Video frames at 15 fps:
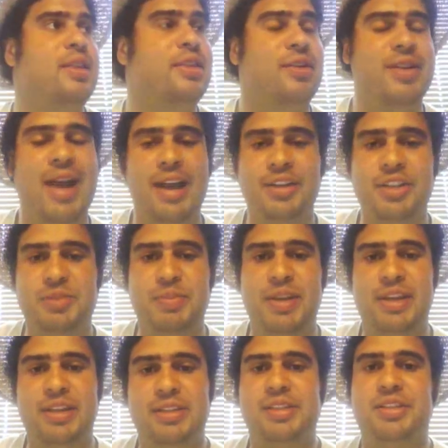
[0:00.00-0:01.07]
They're not just
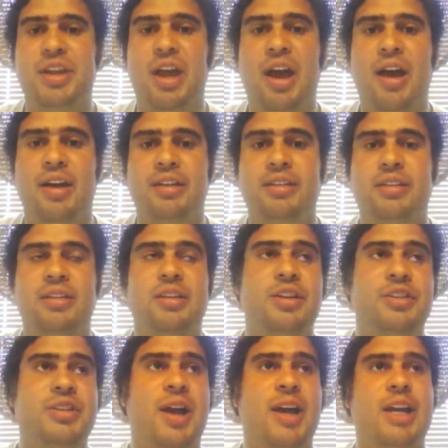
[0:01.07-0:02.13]
being stalked.
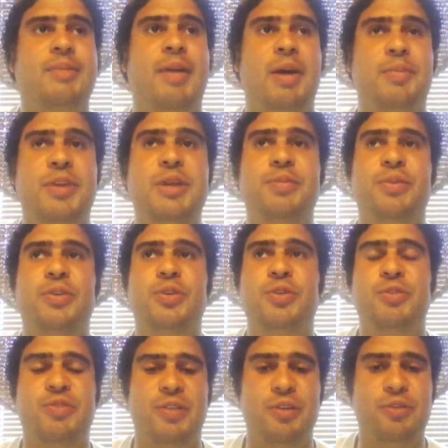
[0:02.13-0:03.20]
You're talking about people
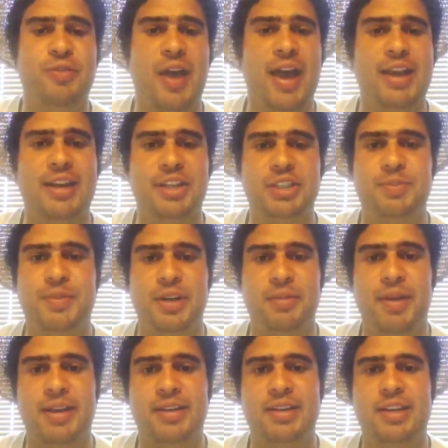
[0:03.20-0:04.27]
who've had
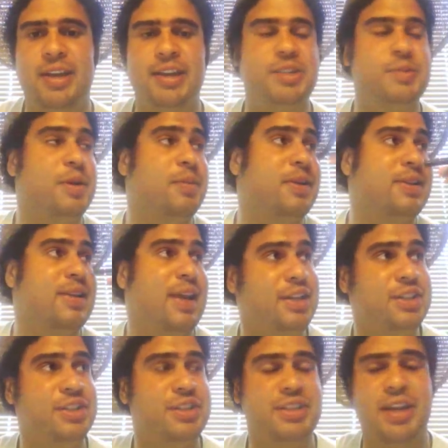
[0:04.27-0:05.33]

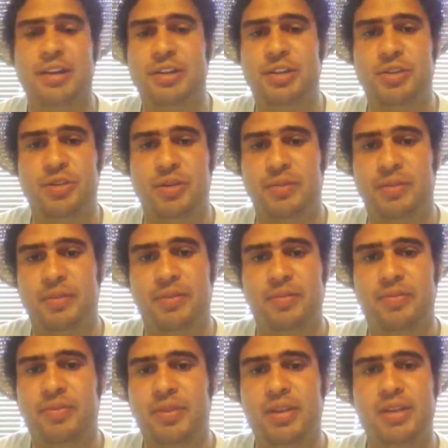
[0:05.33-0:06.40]
experimentations done to them.
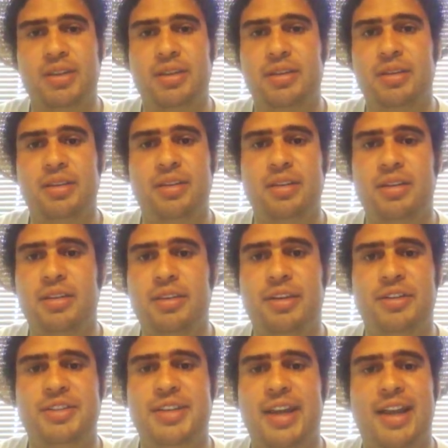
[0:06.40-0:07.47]

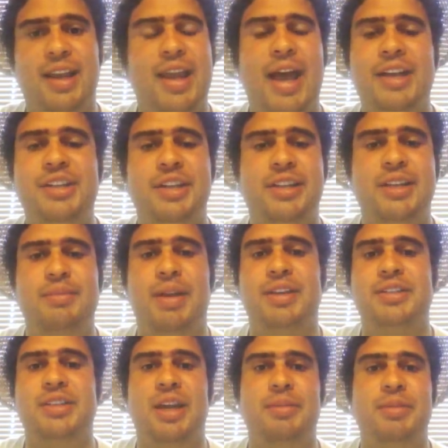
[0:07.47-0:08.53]
They're psychologically
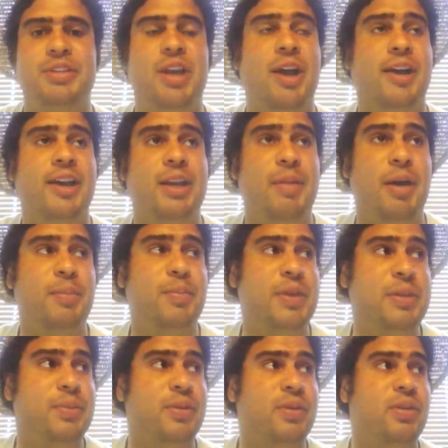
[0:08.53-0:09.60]
messed up. You're talking about
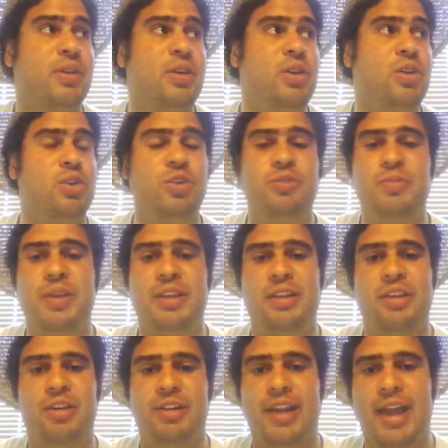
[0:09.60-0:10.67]
people who've
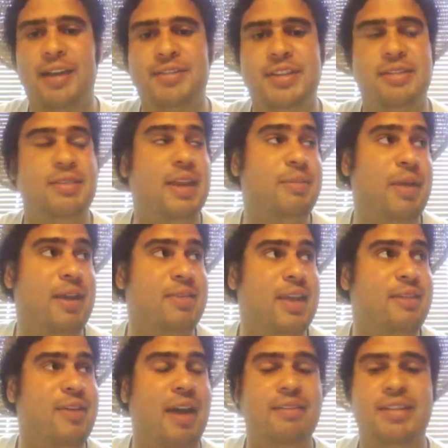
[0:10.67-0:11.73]
been their lives
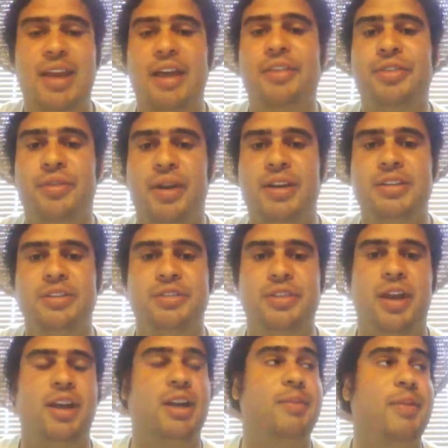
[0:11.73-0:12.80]
they've had death threats. You're
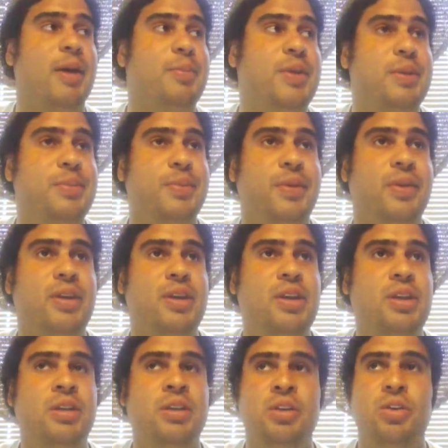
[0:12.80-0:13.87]
talking about people
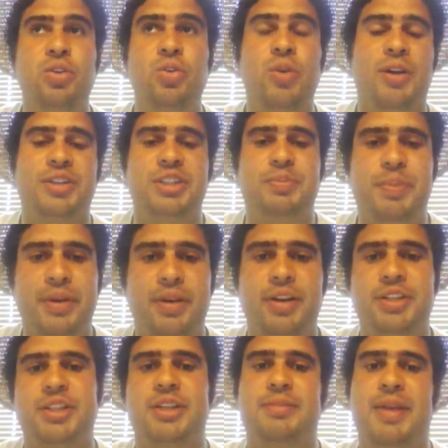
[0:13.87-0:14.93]
who are
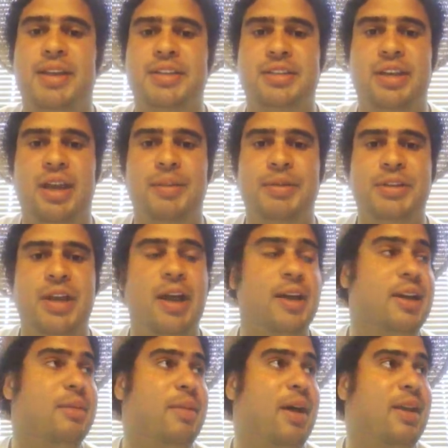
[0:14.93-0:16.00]
spiritually messed up. You're
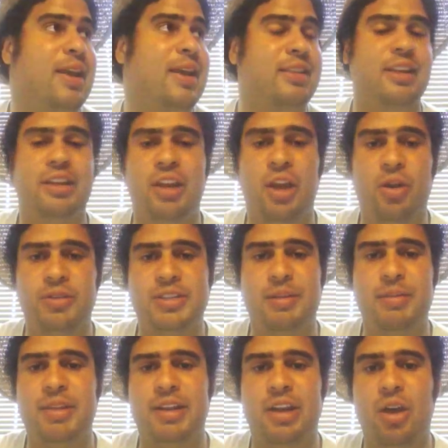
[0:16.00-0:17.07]
talking about like
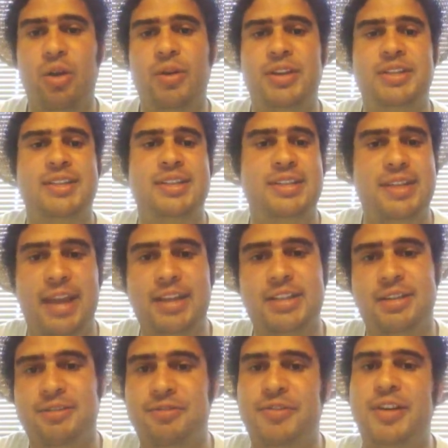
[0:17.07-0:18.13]
some of the lowest
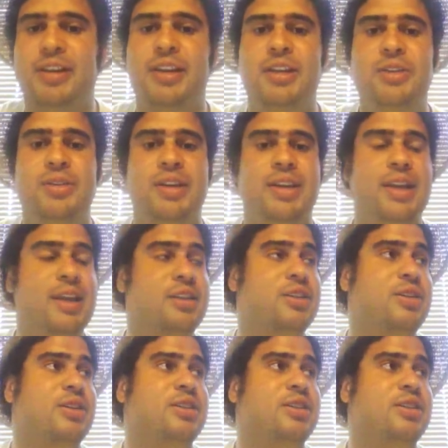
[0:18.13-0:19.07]
states of feeling you can get to.